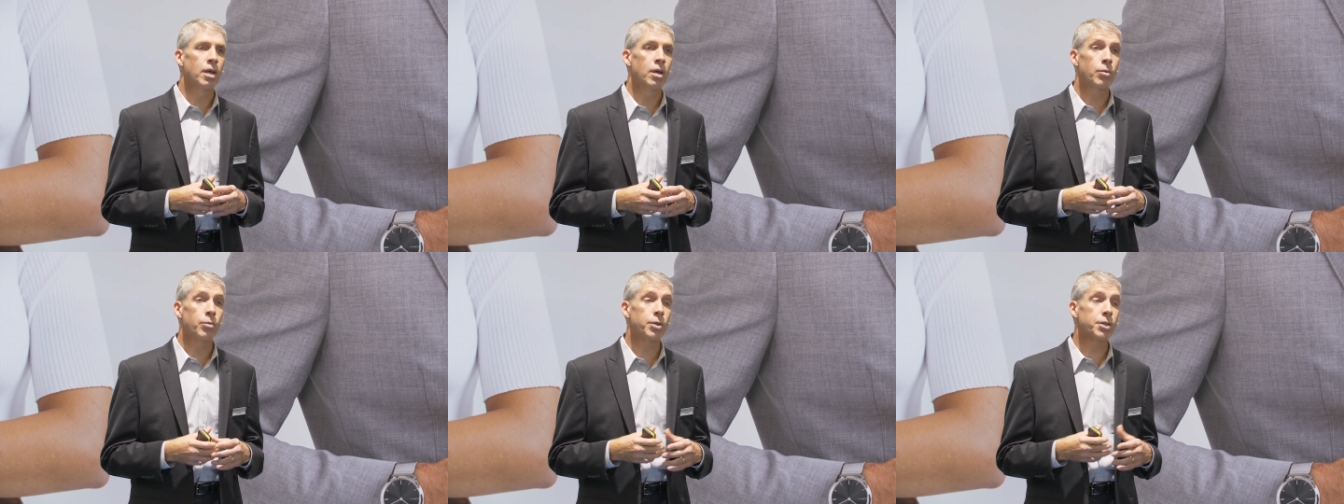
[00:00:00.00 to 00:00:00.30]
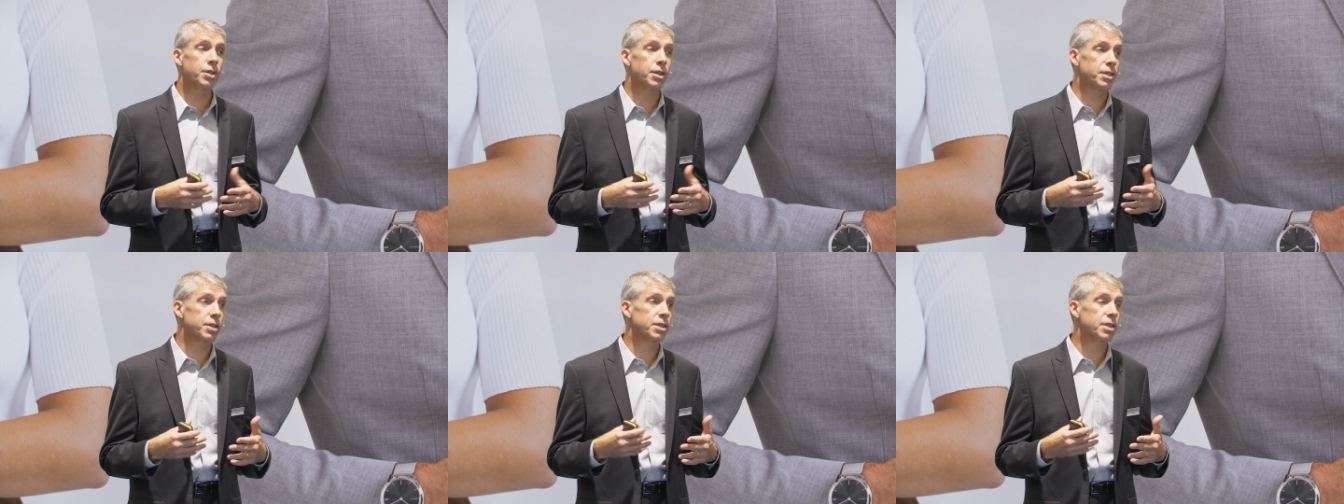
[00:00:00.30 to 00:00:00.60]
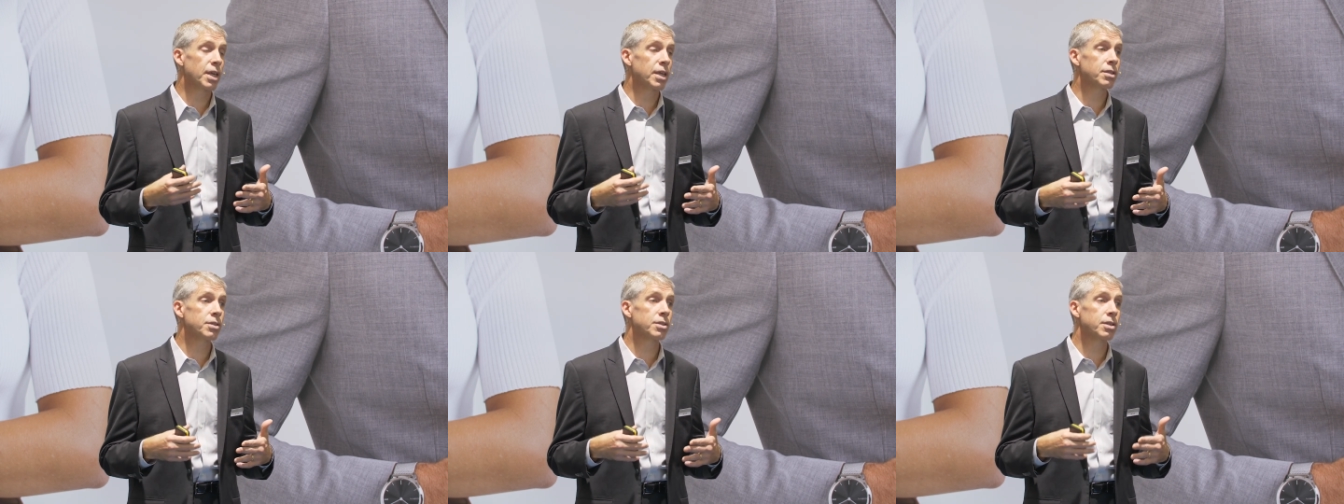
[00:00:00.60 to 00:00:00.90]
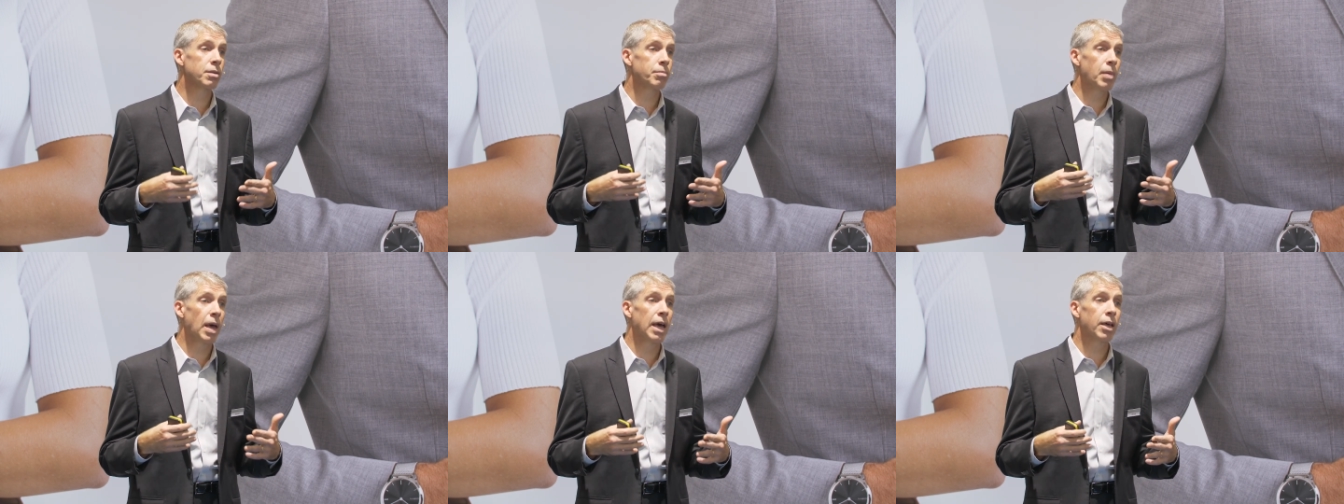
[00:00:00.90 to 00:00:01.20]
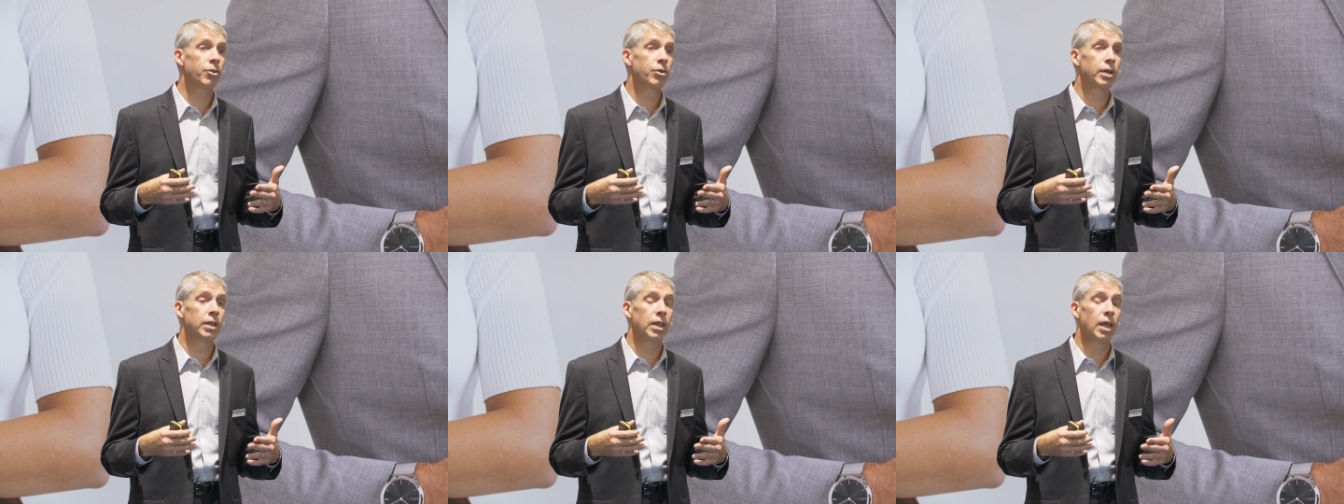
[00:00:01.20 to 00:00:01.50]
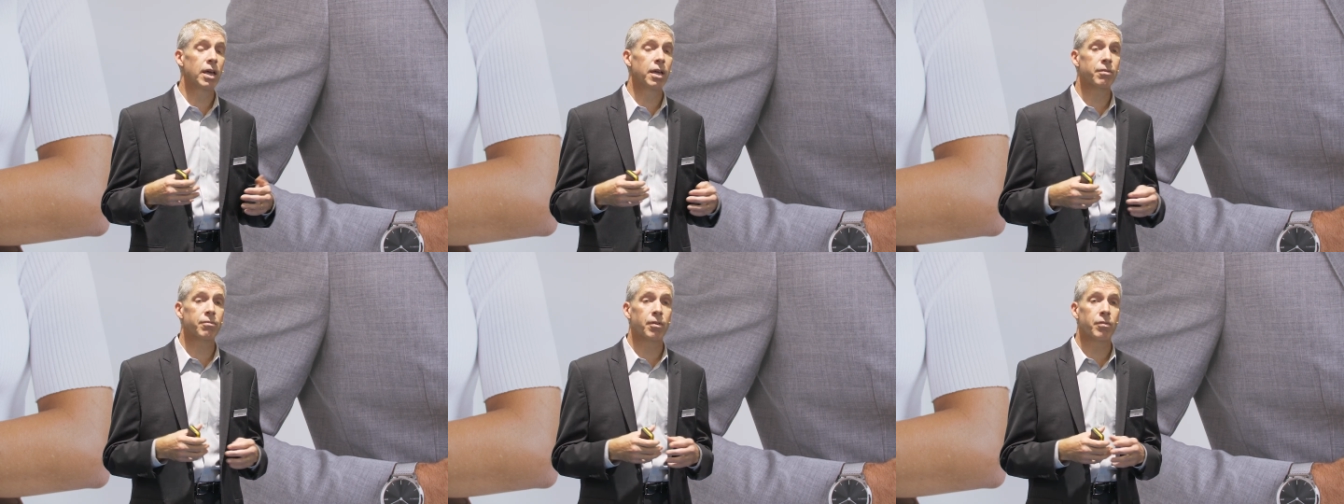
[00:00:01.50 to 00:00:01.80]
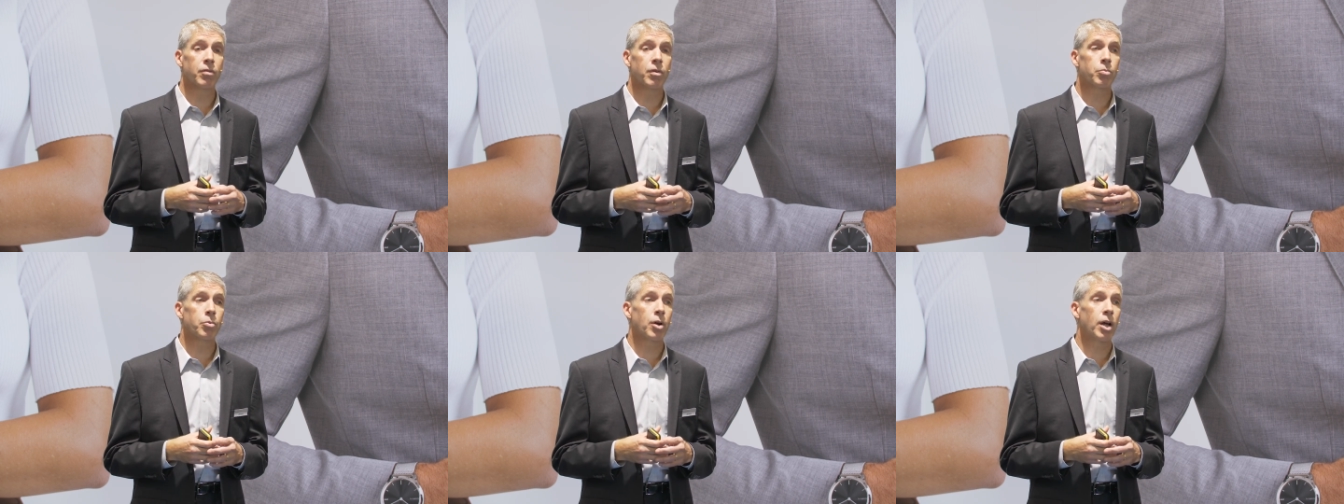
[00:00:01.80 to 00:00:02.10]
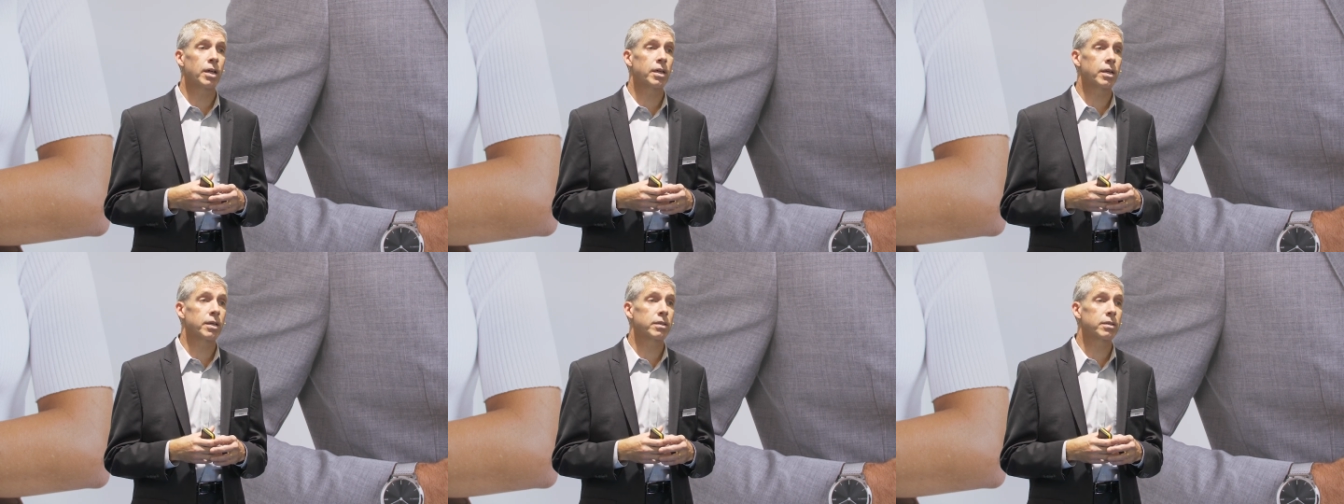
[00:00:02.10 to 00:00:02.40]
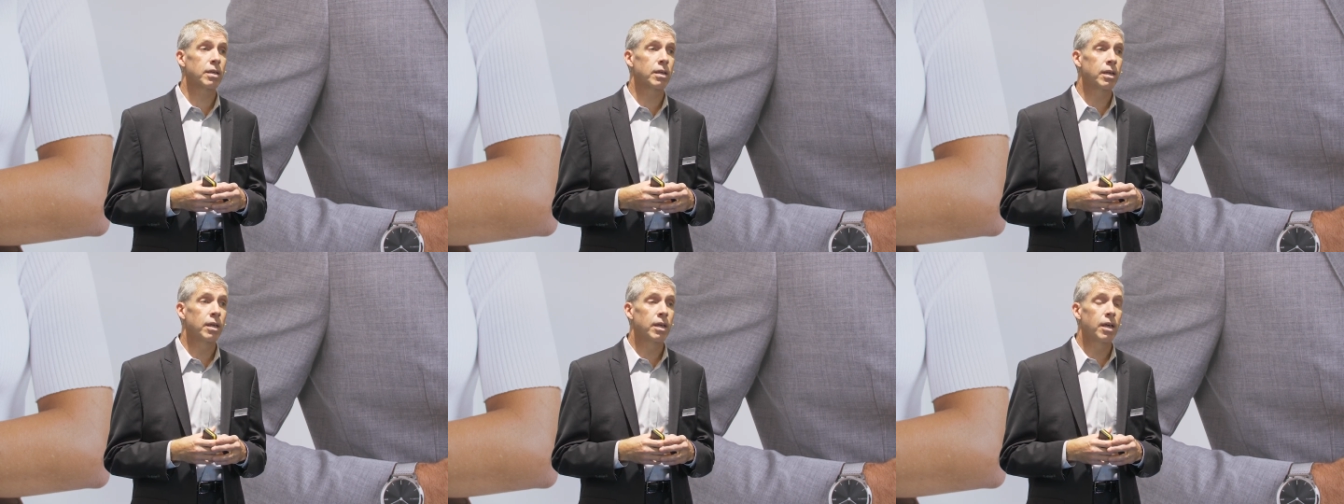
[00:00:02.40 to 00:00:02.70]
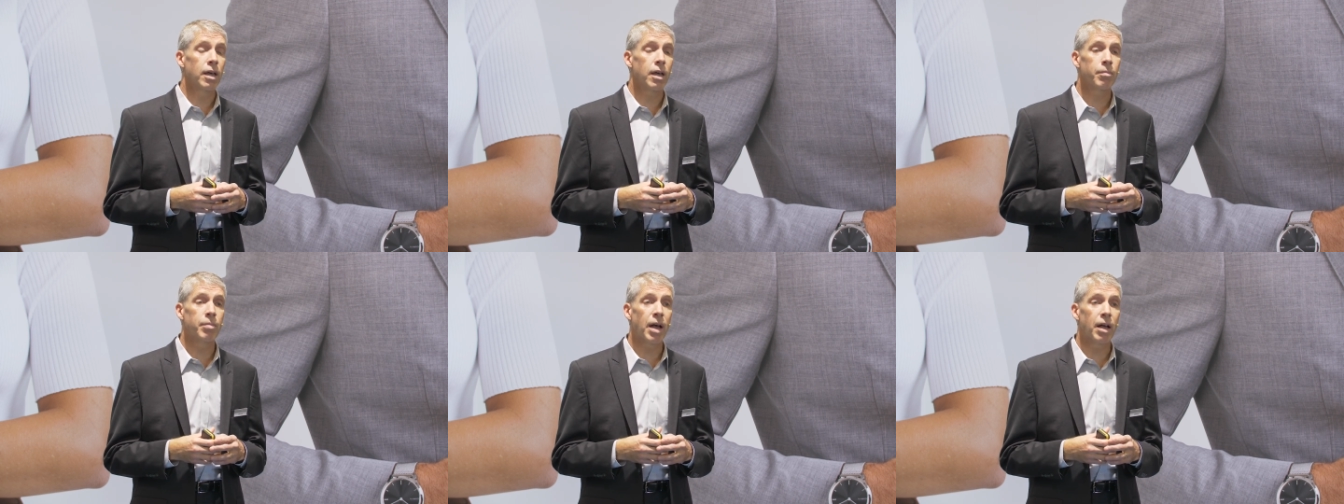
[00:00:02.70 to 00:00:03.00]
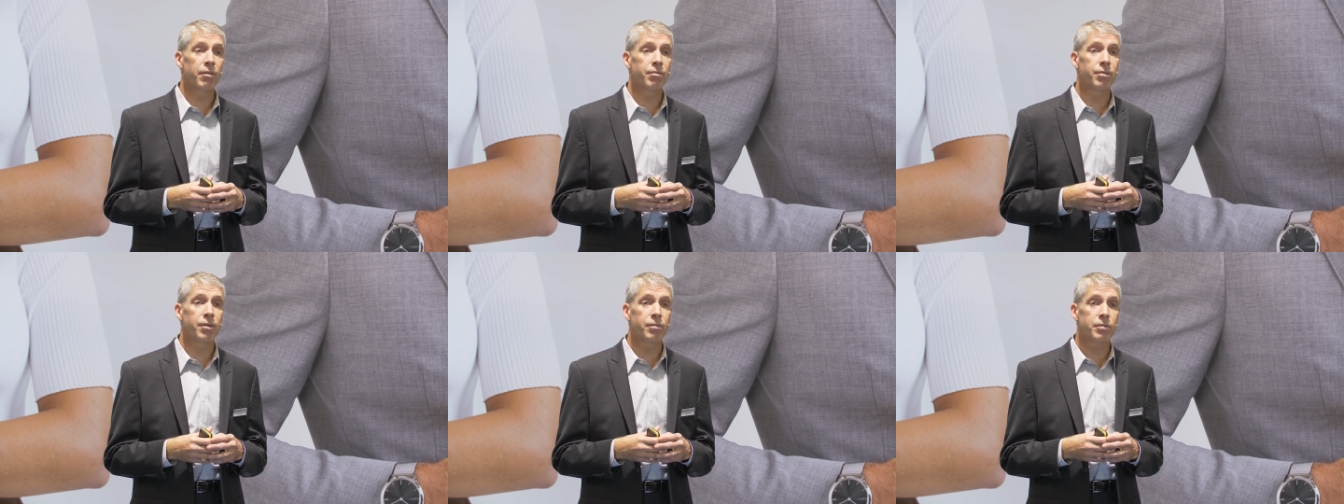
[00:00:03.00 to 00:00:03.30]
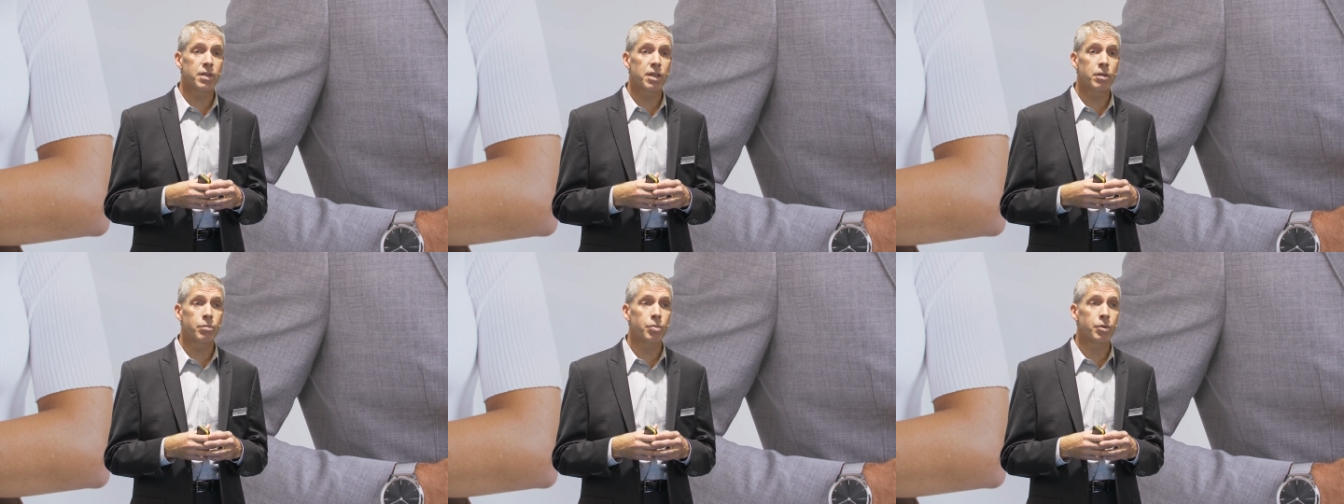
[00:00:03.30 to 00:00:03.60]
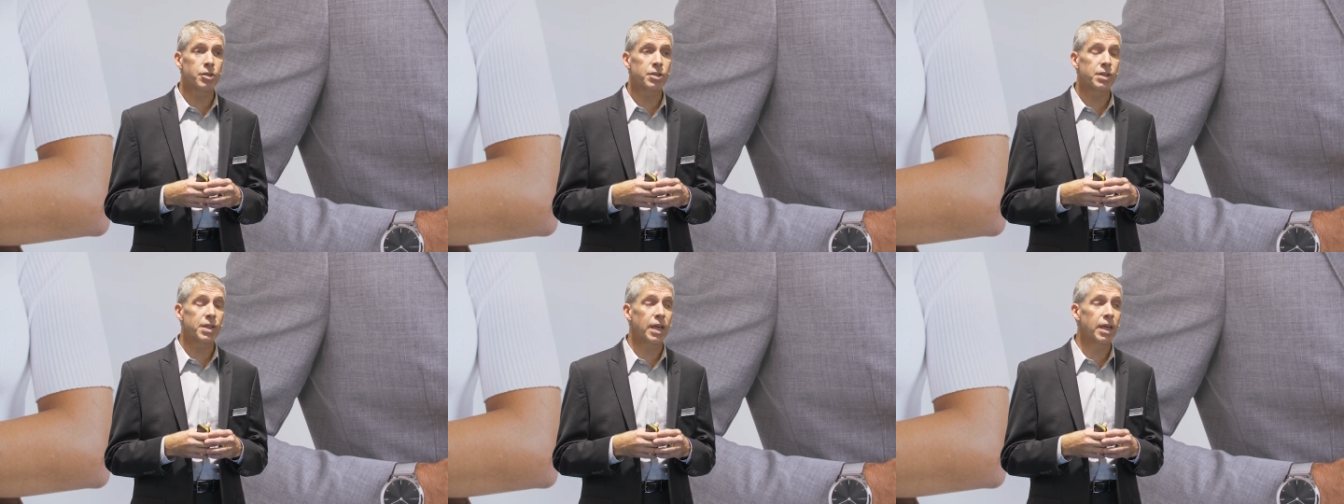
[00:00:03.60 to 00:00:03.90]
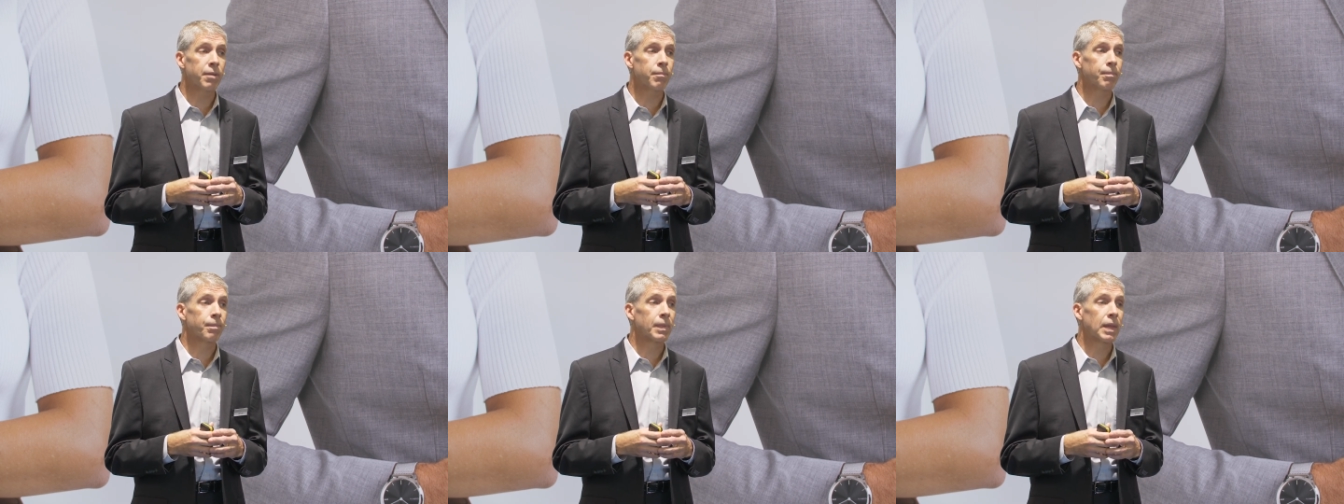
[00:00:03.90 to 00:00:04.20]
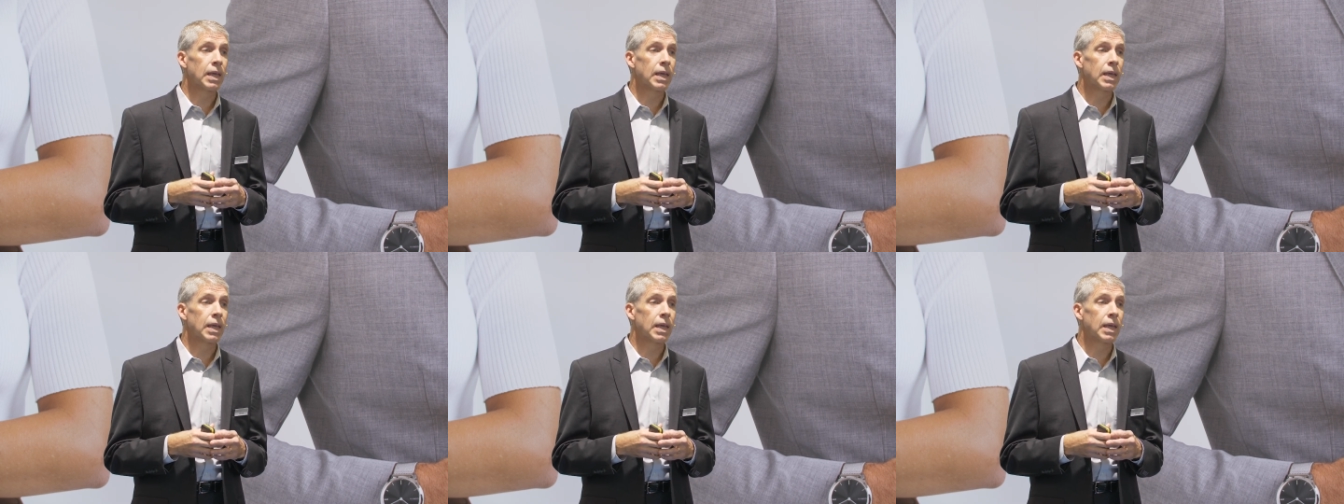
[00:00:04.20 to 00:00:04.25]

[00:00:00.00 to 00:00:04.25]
which extends the battery life of the product about fifteen percent,